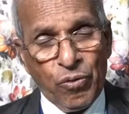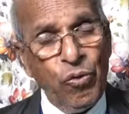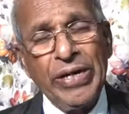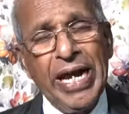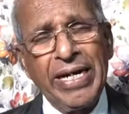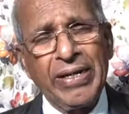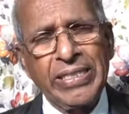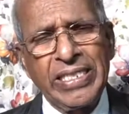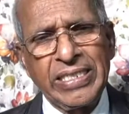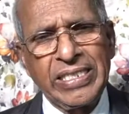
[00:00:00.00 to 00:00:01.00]
Who can
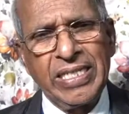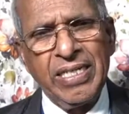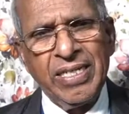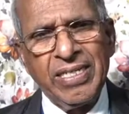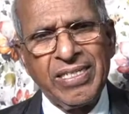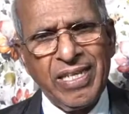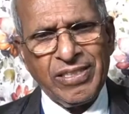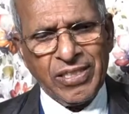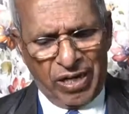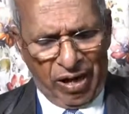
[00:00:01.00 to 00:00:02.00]
resist
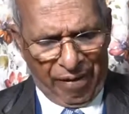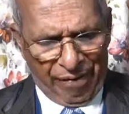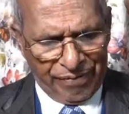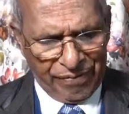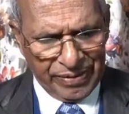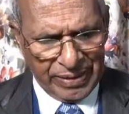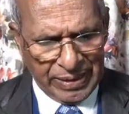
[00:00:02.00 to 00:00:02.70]
such love?